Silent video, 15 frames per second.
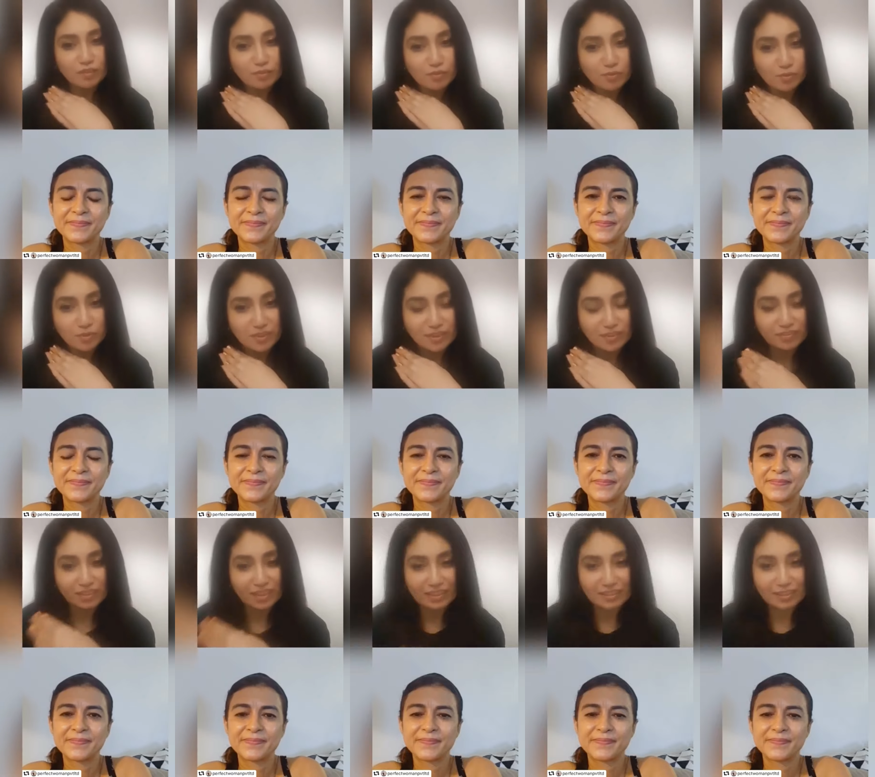Speaker 1: your favorite
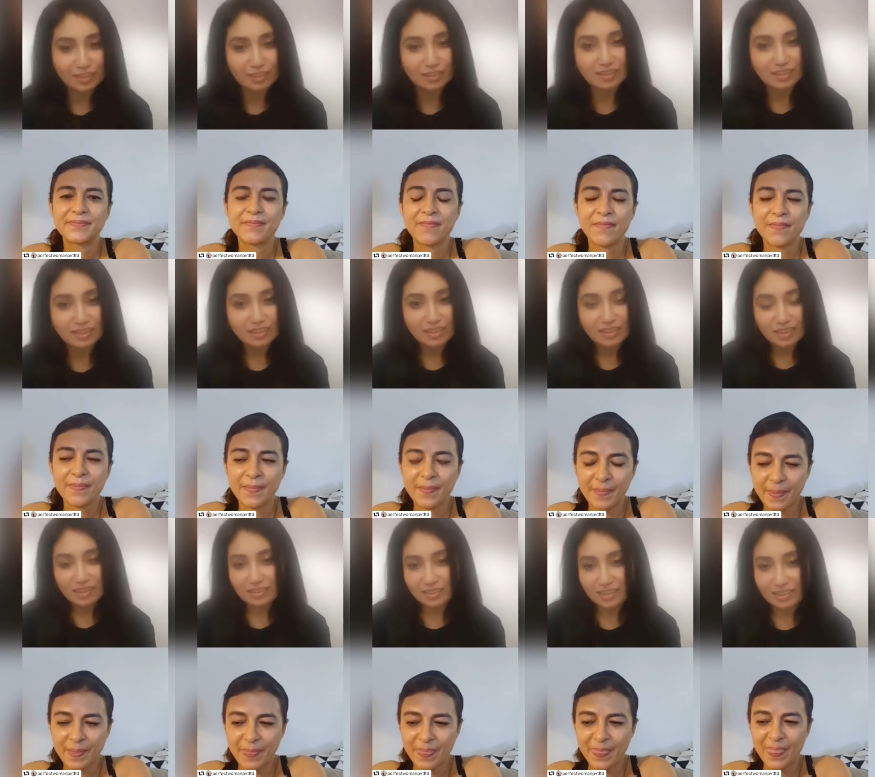food and dish? I
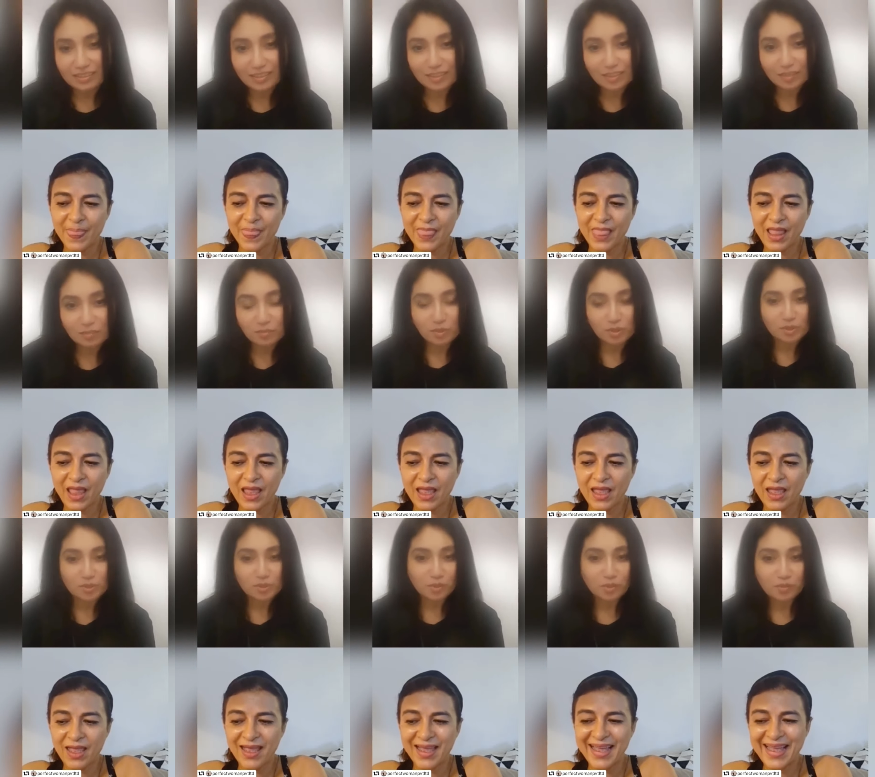love, I love
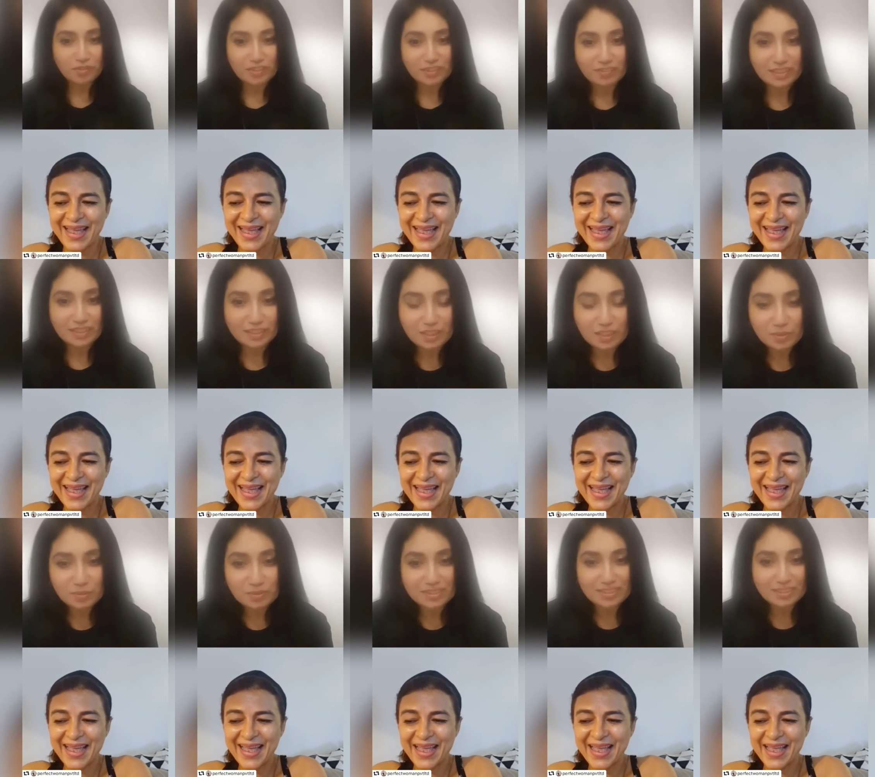Persian food.
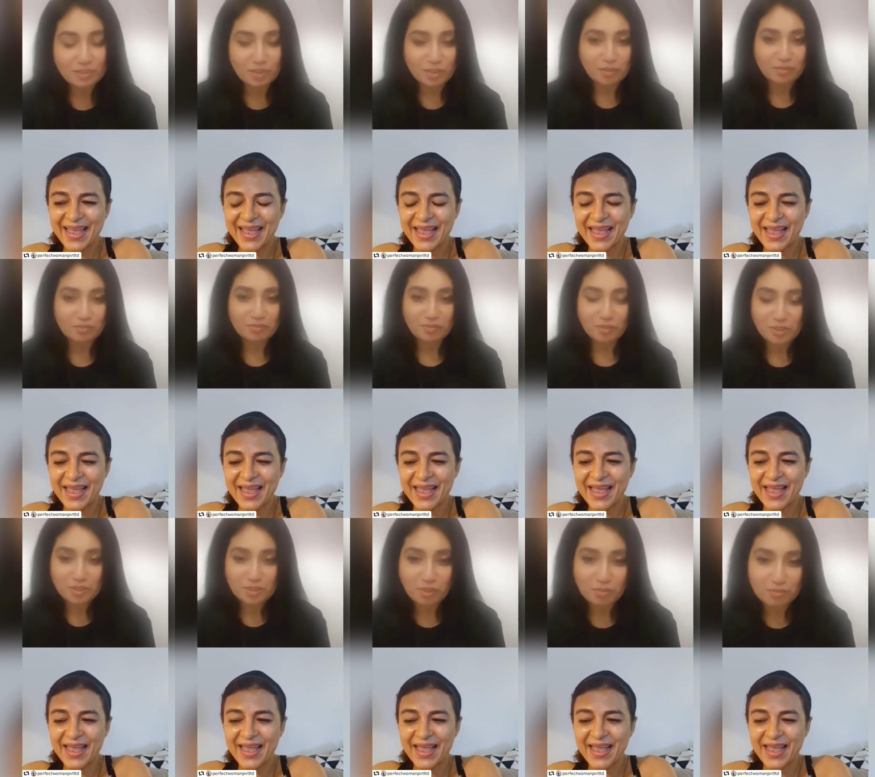So yeah. I really
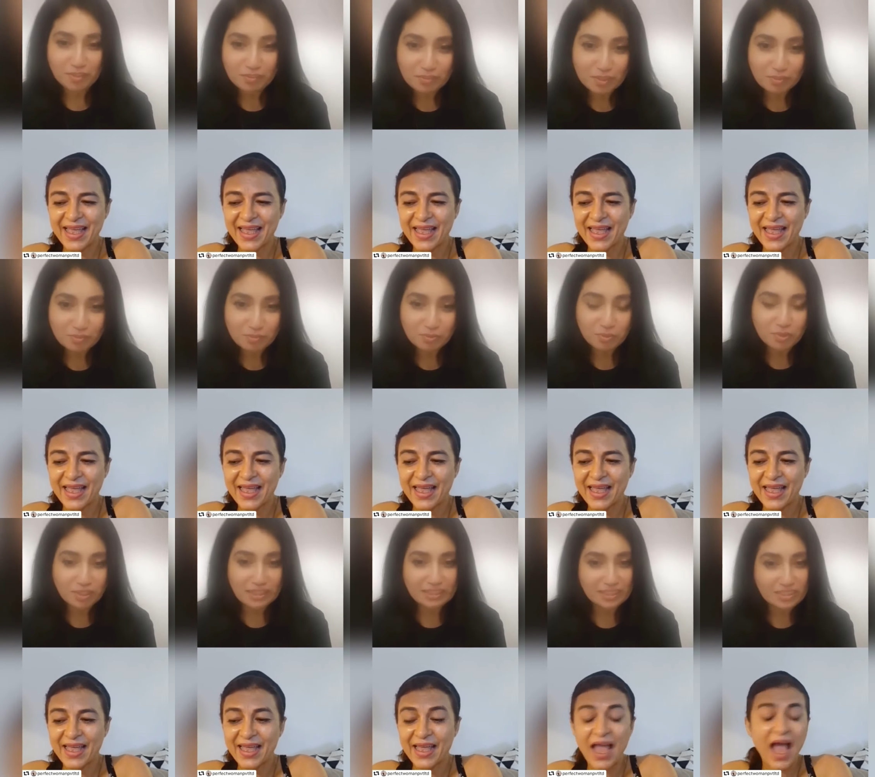love authentic
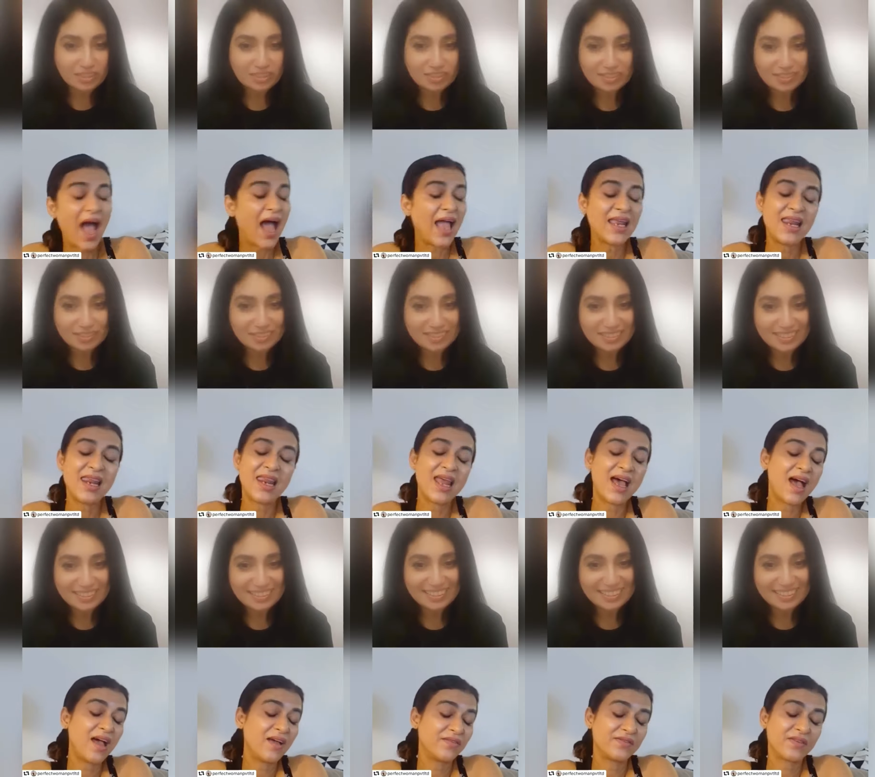
Speaker 2: Iranian food. You
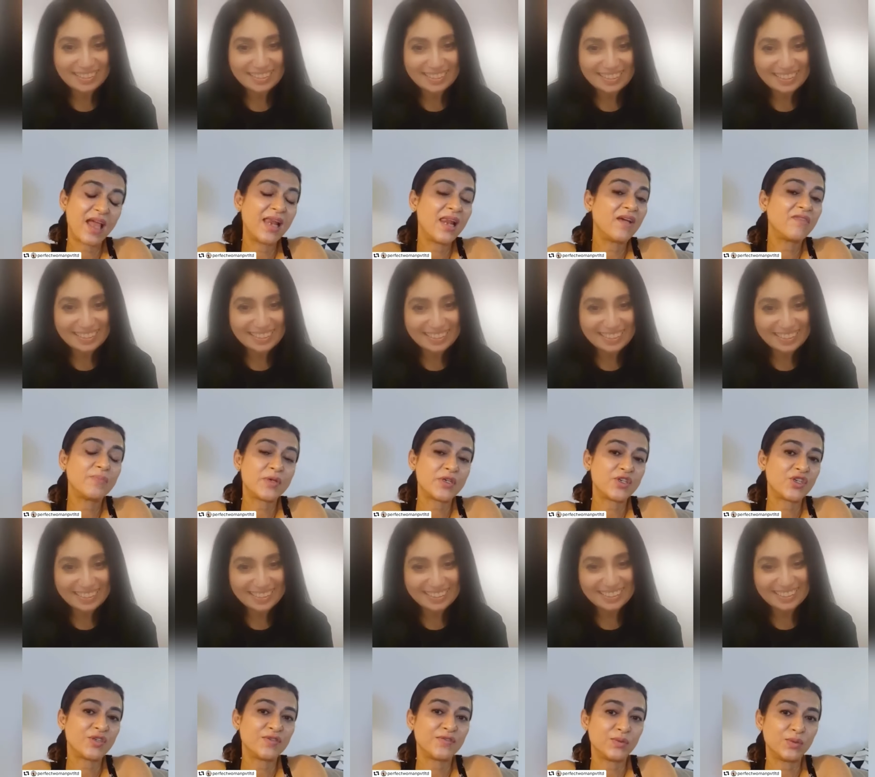don't get them
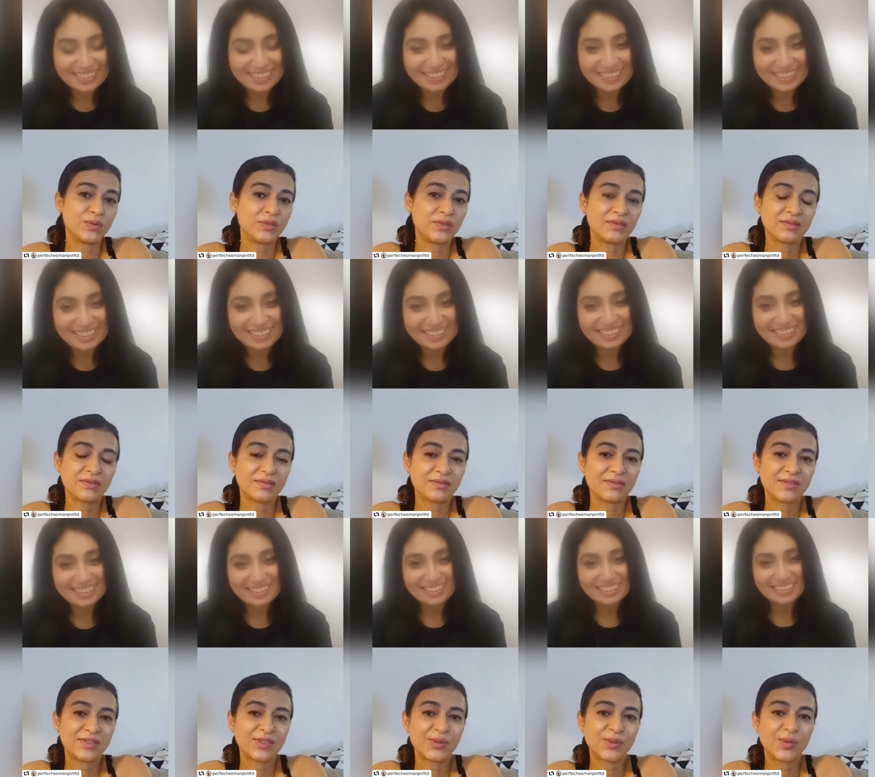anywhere in
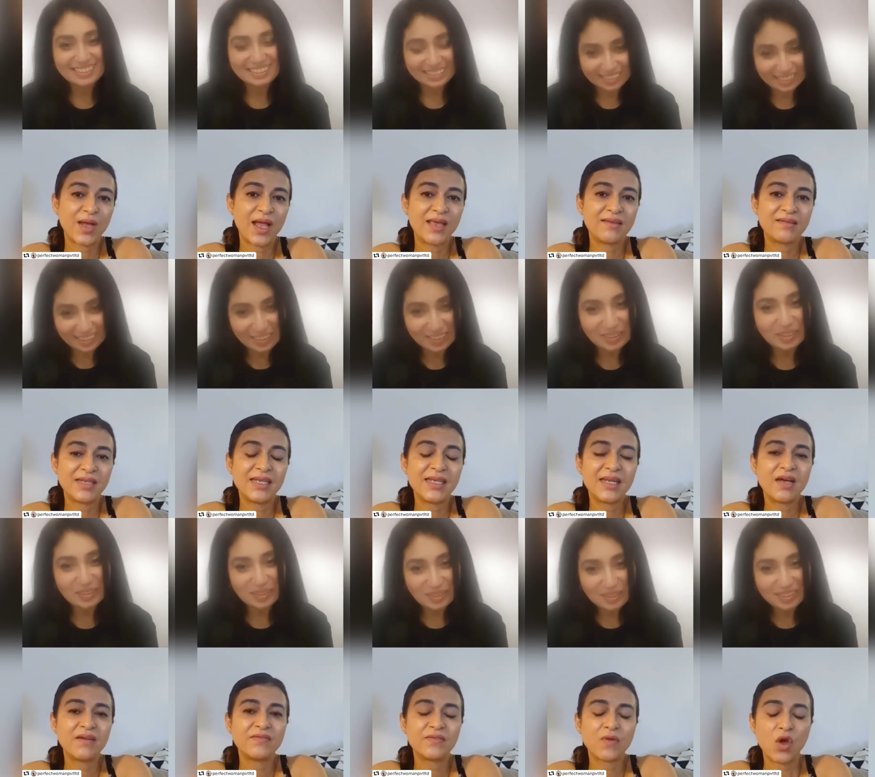India. Uh,
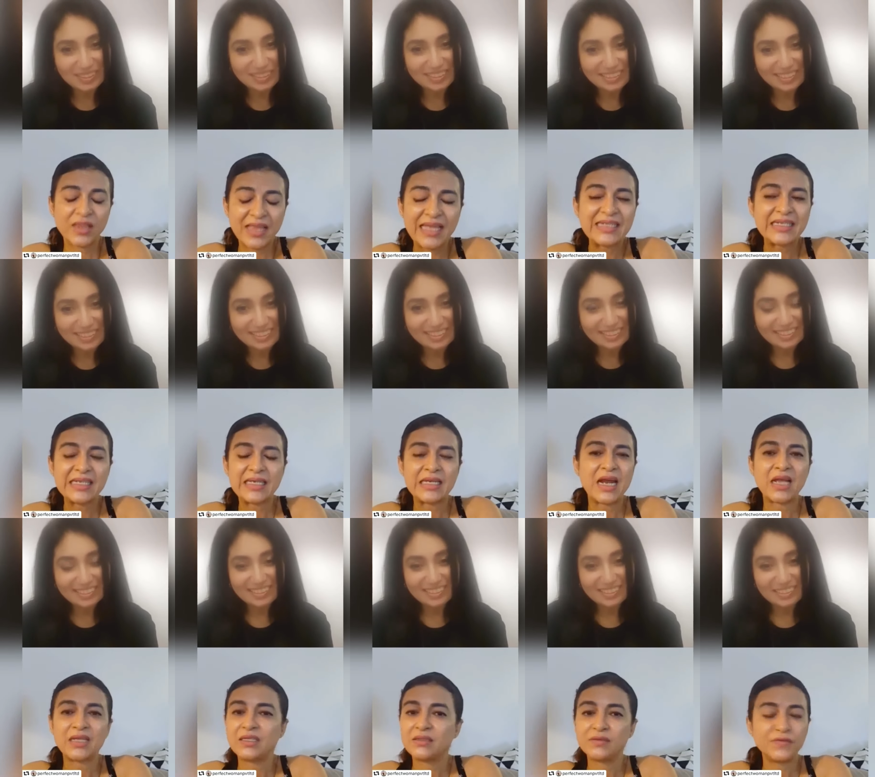I was having that in
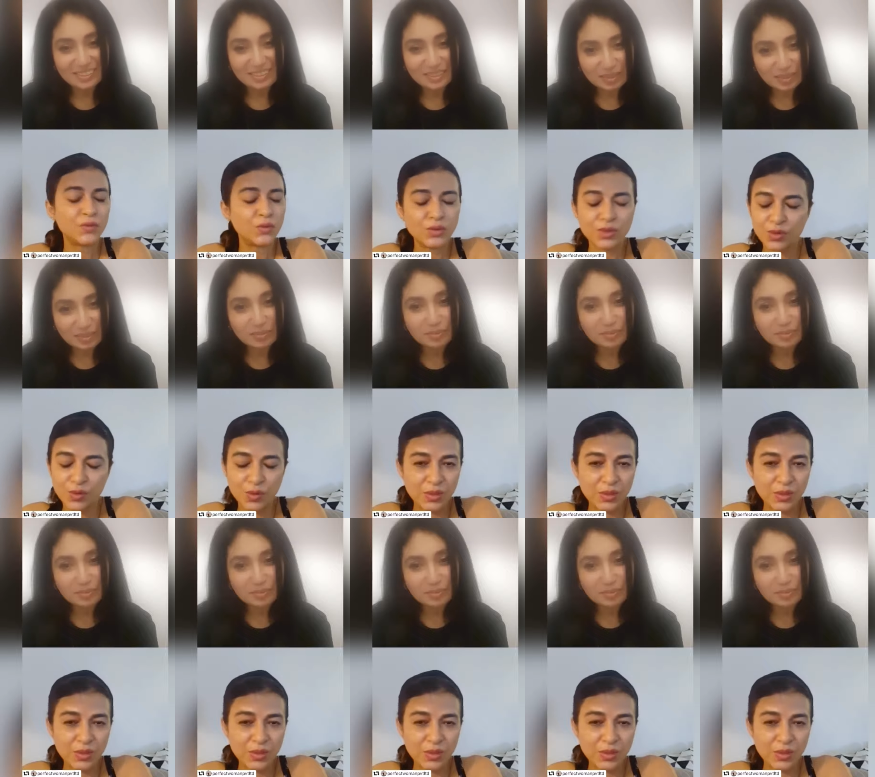my previous